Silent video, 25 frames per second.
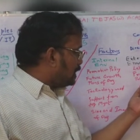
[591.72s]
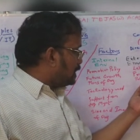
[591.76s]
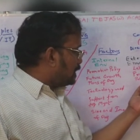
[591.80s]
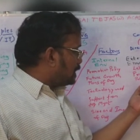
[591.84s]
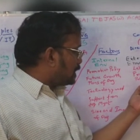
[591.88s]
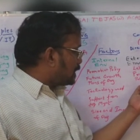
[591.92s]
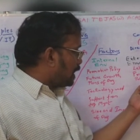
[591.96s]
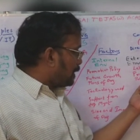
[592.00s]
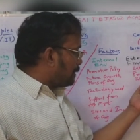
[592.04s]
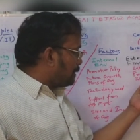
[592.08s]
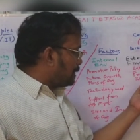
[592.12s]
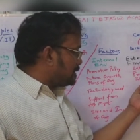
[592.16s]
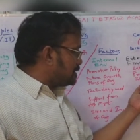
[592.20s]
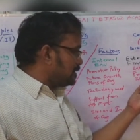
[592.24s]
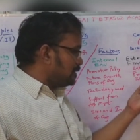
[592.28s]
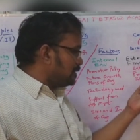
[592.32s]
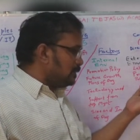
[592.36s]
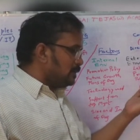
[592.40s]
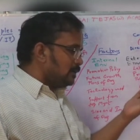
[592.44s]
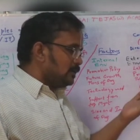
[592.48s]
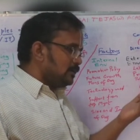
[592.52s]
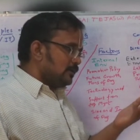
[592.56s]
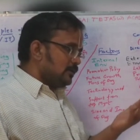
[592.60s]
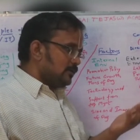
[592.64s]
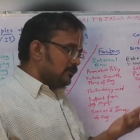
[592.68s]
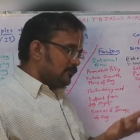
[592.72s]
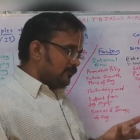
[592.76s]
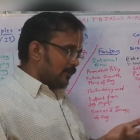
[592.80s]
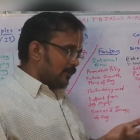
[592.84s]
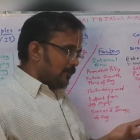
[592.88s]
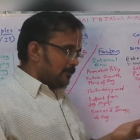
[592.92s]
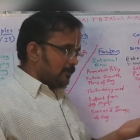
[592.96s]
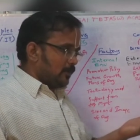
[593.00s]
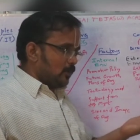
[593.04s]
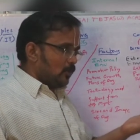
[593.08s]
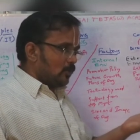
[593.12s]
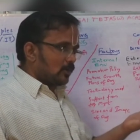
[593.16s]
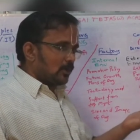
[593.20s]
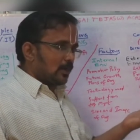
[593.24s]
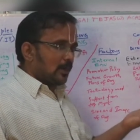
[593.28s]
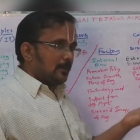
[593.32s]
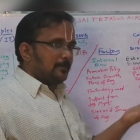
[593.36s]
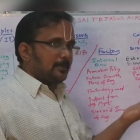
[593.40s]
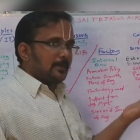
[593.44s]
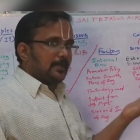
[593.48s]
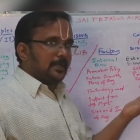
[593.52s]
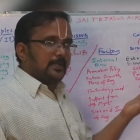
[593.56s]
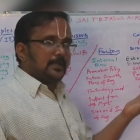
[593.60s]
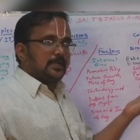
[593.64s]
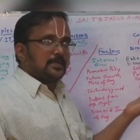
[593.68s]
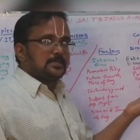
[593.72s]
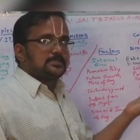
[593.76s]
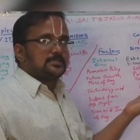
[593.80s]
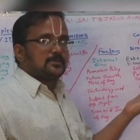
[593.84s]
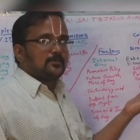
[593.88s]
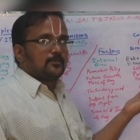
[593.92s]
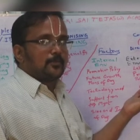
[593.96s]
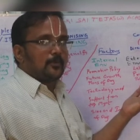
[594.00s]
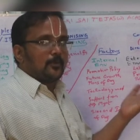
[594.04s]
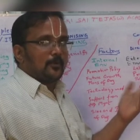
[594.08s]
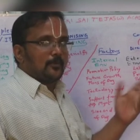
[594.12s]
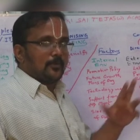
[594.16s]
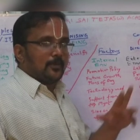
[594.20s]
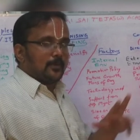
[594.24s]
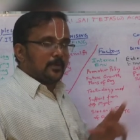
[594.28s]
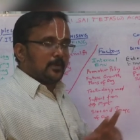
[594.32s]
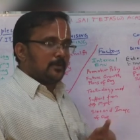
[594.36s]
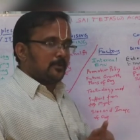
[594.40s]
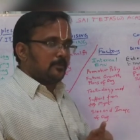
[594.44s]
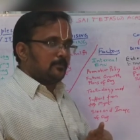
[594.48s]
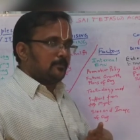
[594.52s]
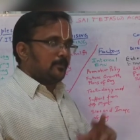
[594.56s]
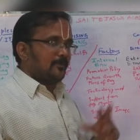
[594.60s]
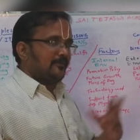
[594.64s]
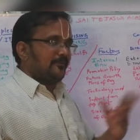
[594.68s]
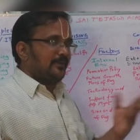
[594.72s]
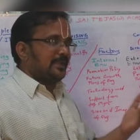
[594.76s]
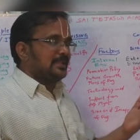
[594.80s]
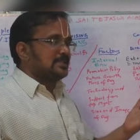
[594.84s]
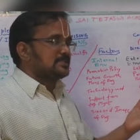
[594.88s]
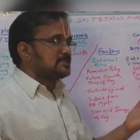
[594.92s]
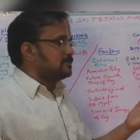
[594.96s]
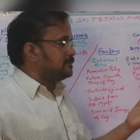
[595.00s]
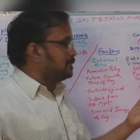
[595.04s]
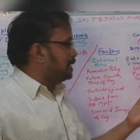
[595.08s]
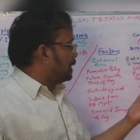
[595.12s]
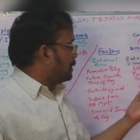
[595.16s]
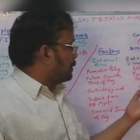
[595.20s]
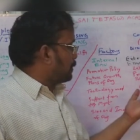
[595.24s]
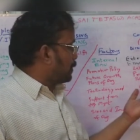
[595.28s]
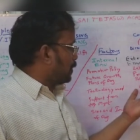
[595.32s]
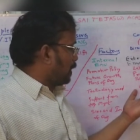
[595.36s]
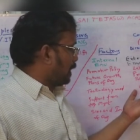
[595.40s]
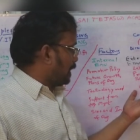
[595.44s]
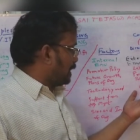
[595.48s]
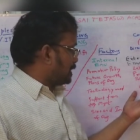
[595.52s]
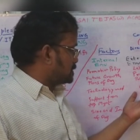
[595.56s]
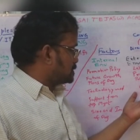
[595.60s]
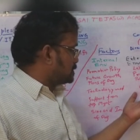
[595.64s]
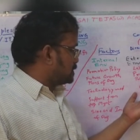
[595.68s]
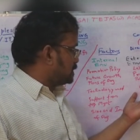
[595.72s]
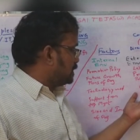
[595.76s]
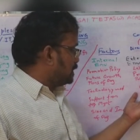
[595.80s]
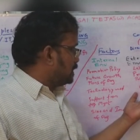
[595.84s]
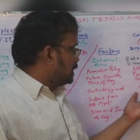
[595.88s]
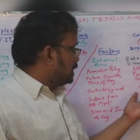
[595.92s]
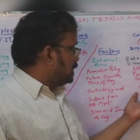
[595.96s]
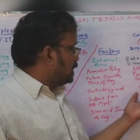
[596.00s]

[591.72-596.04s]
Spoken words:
Competition from your competitors providing similar products.